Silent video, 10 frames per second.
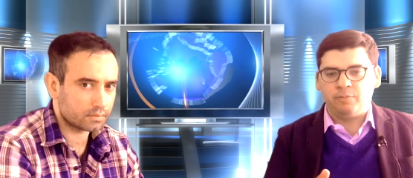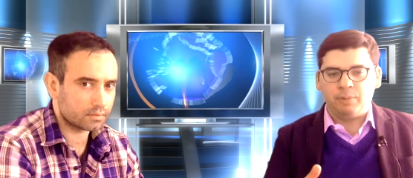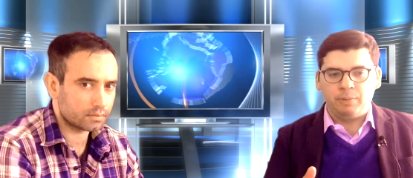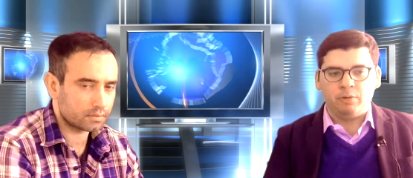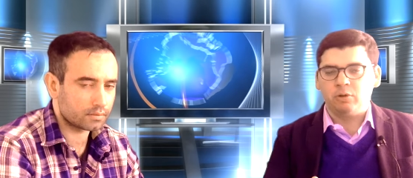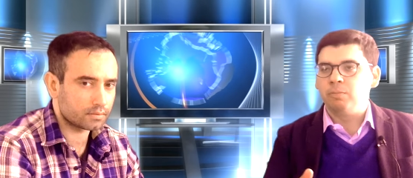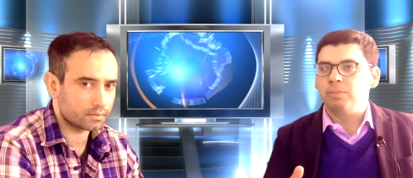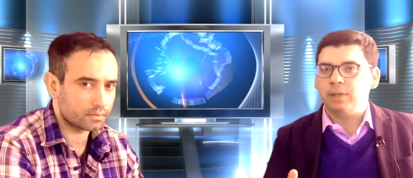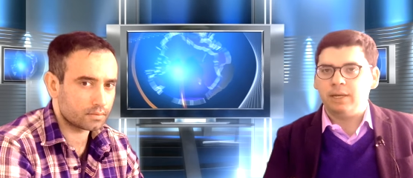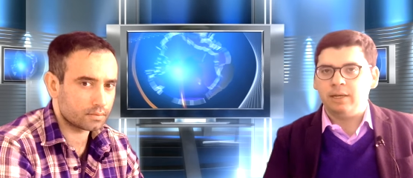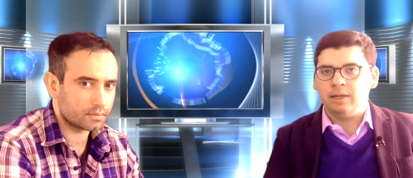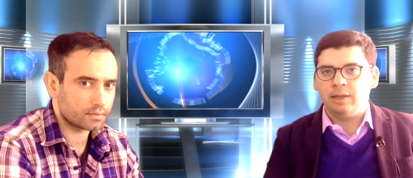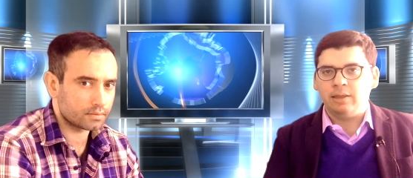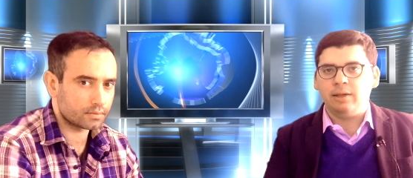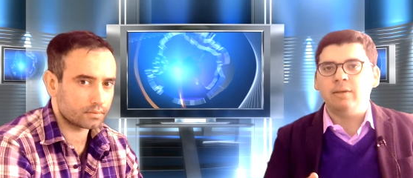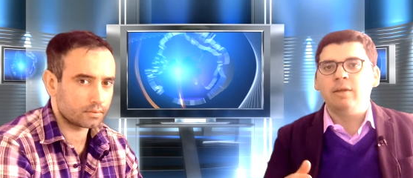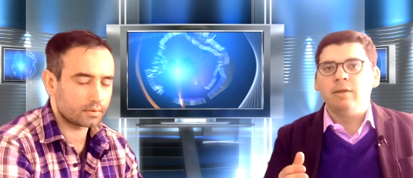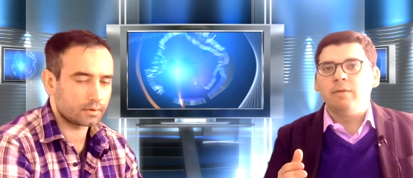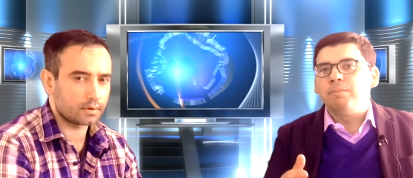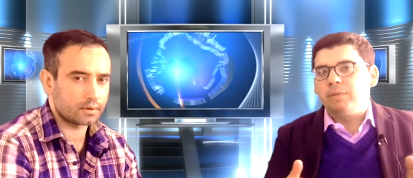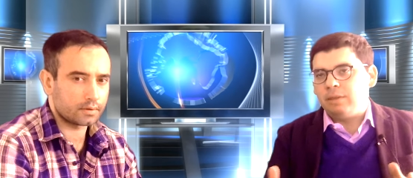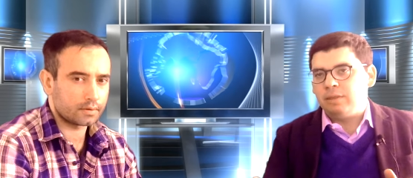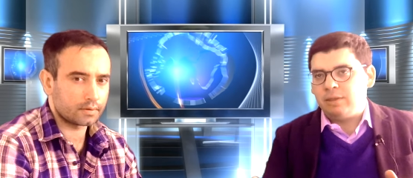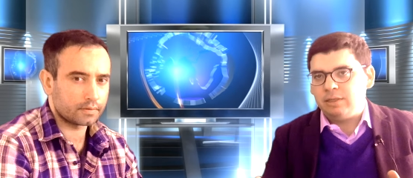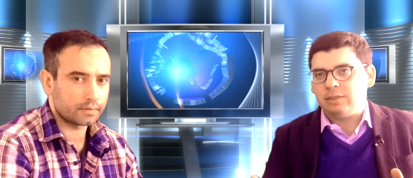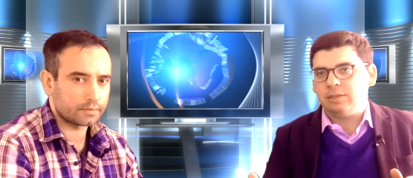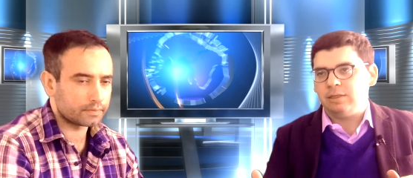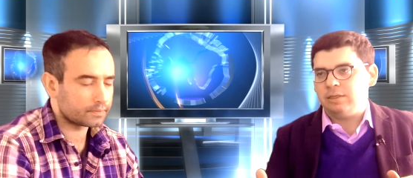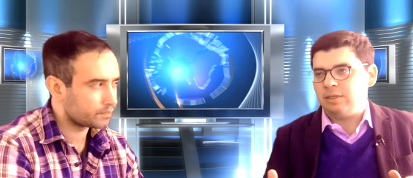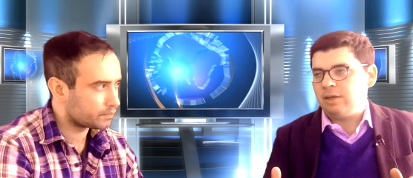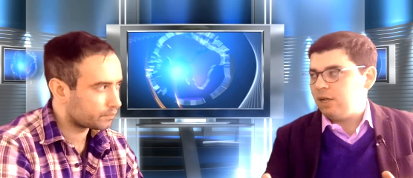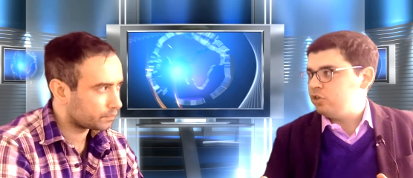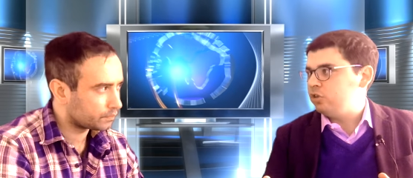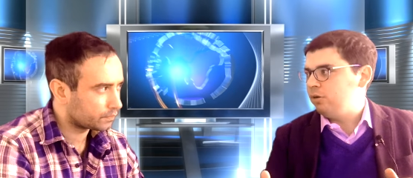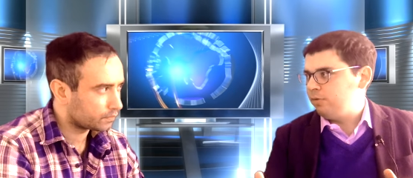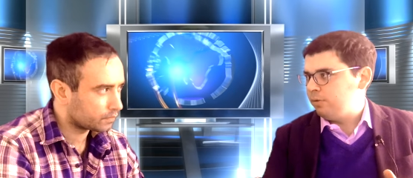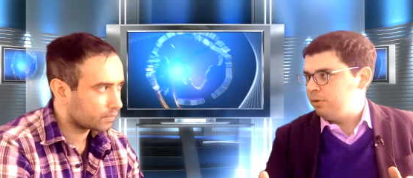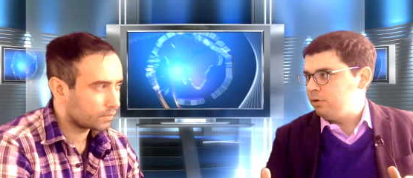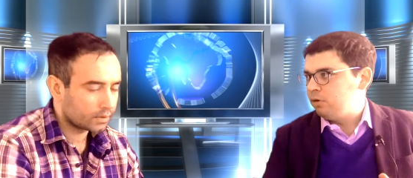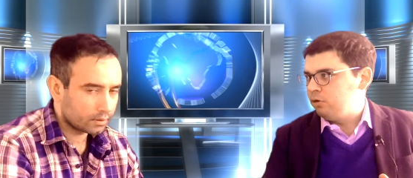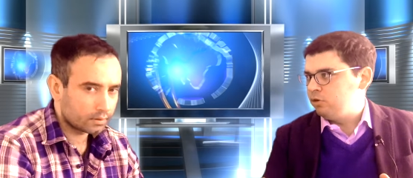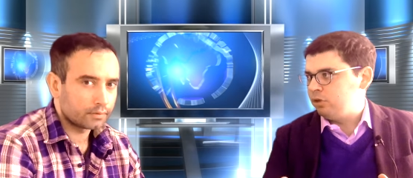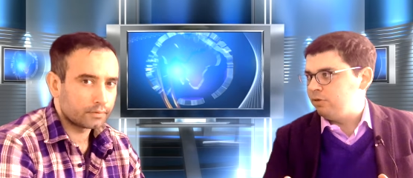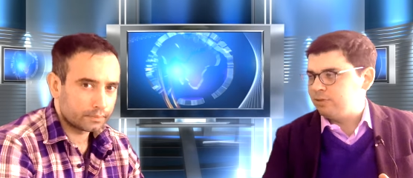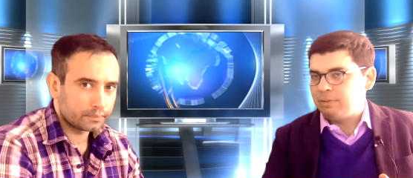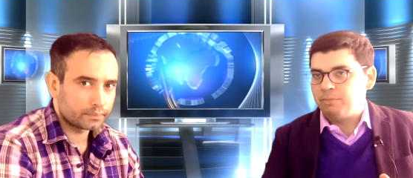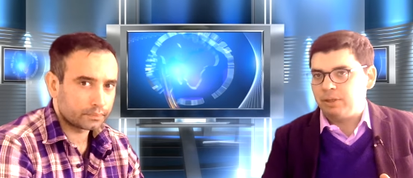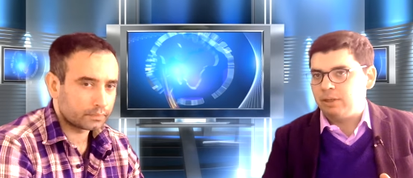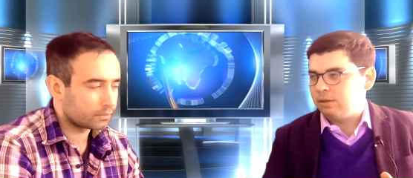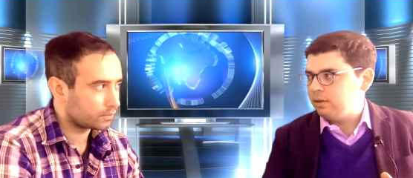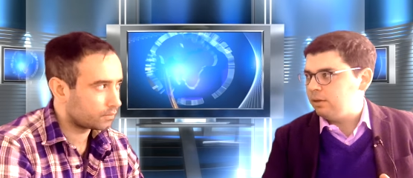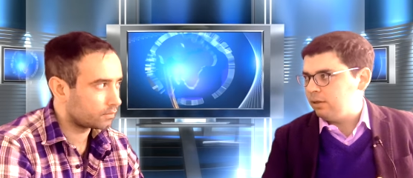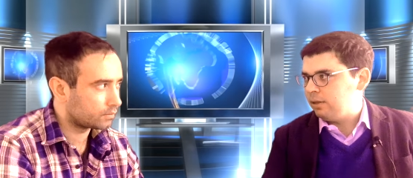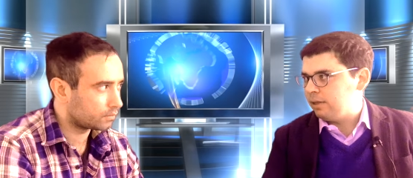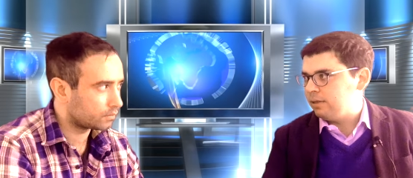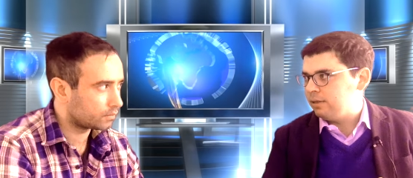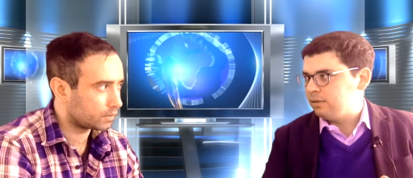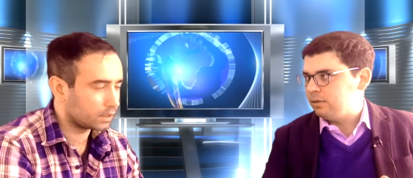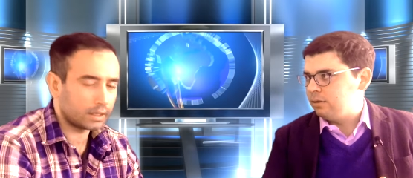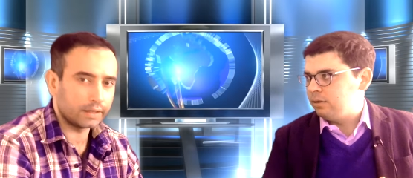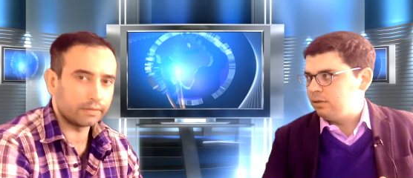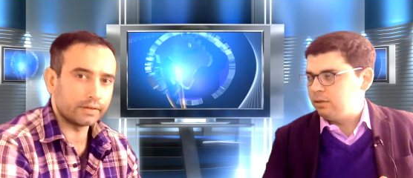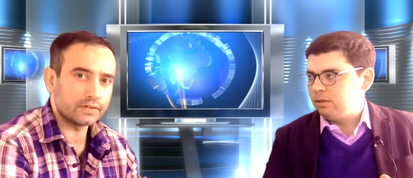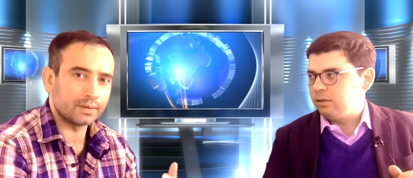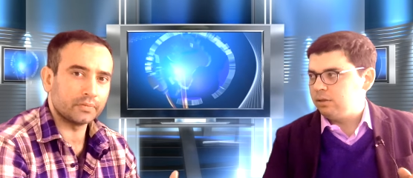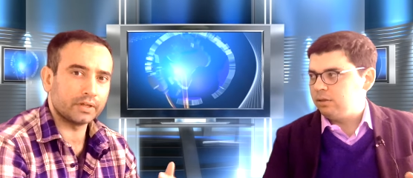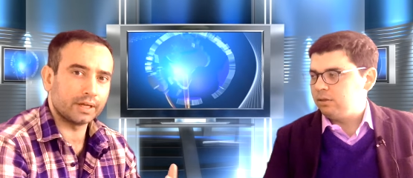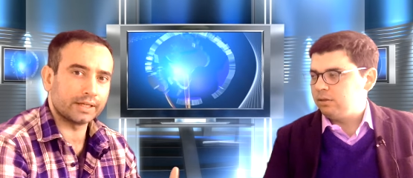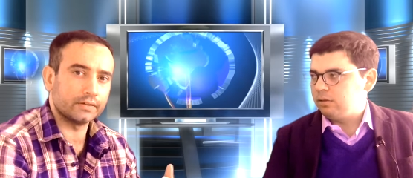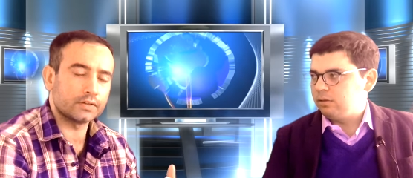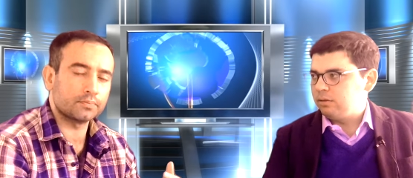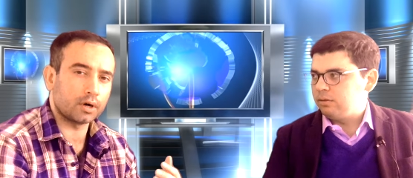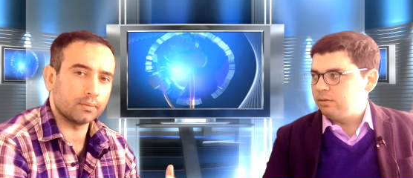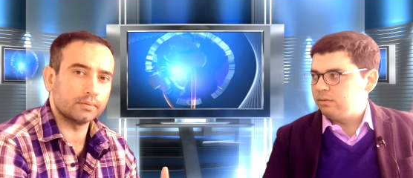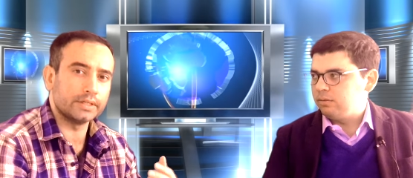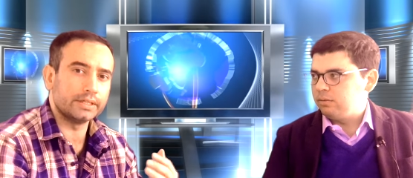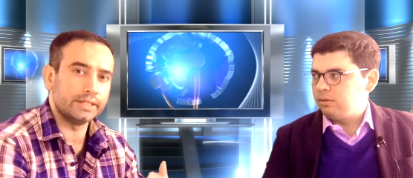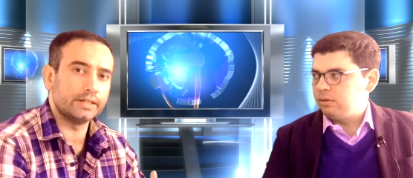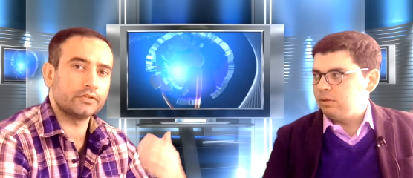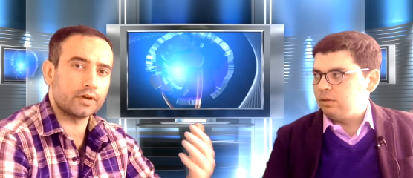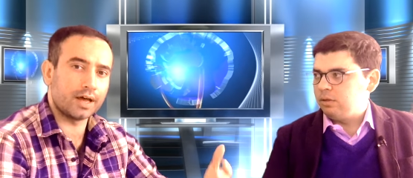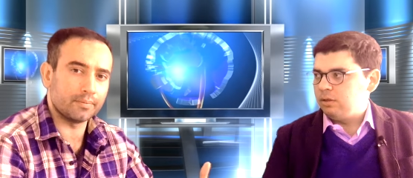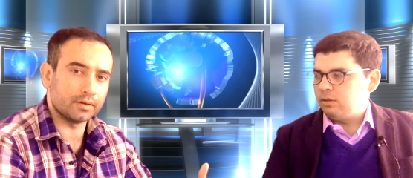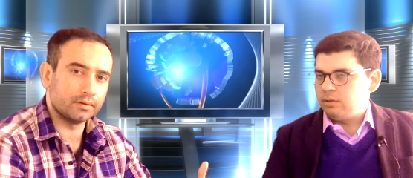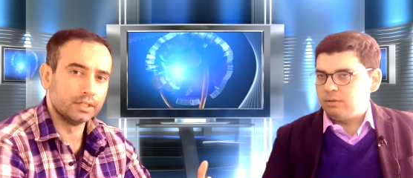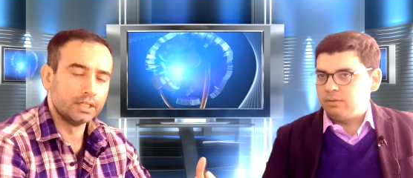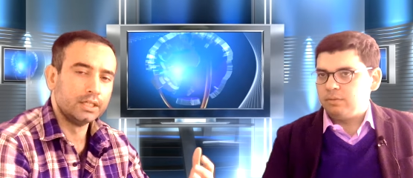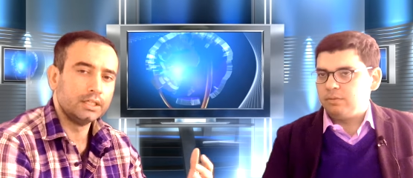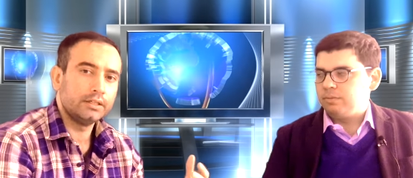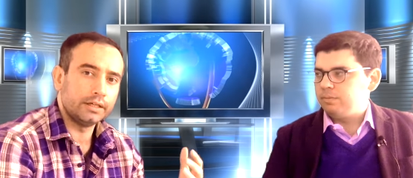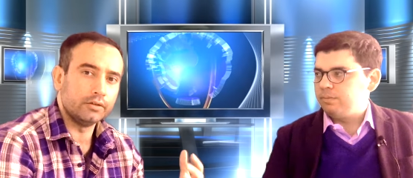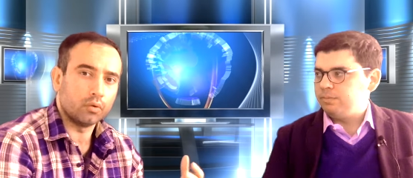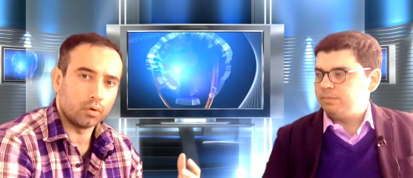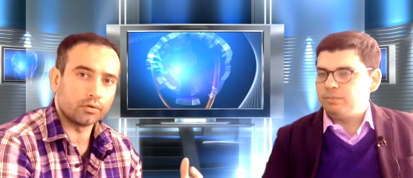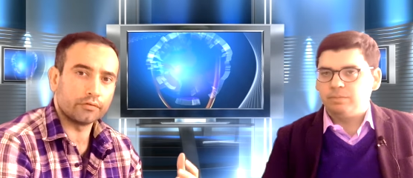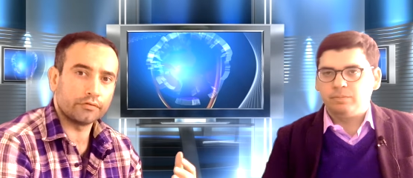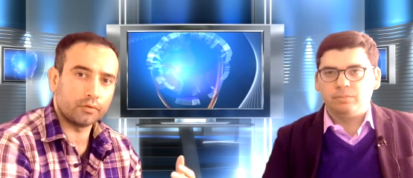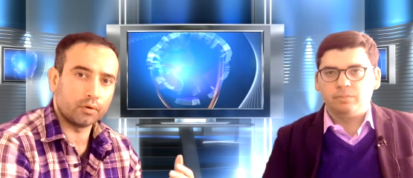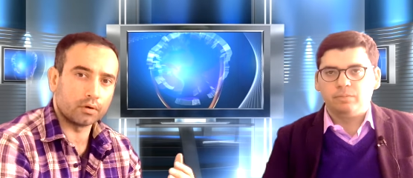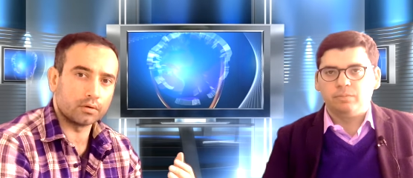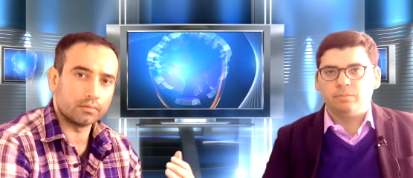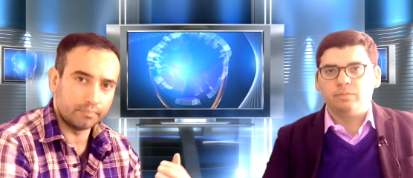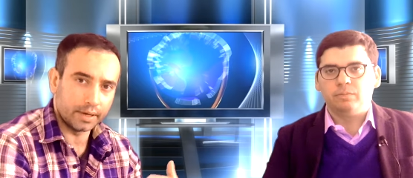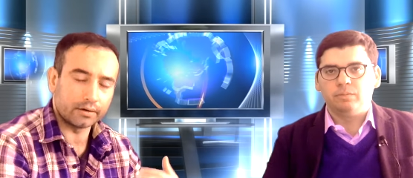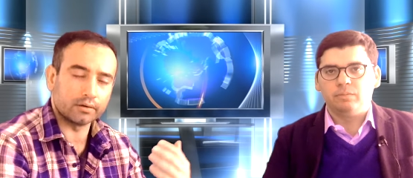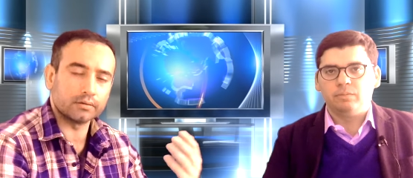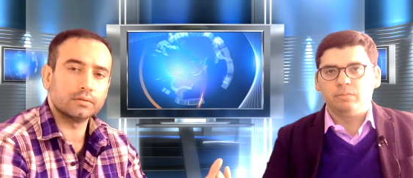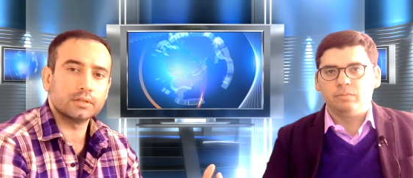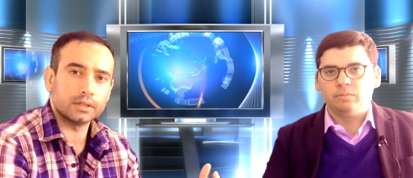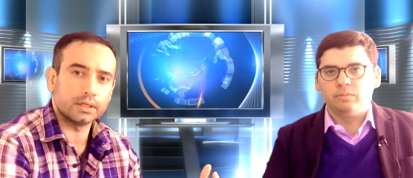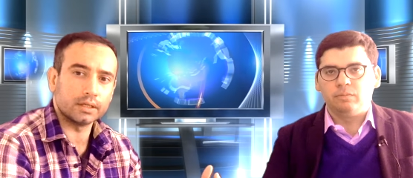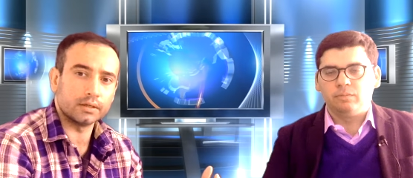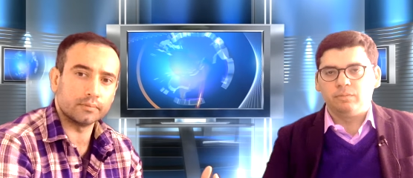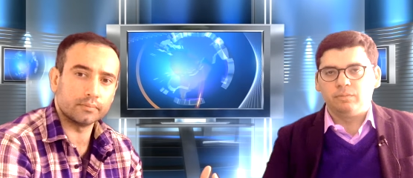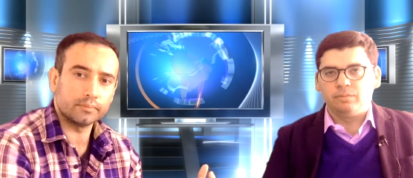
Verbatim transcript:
Speaker 1: of people complaining, and then this is the natural for me conclusion of something uh, like this.
Speaker 2: I think something like this probably needed to happen in order for better uh,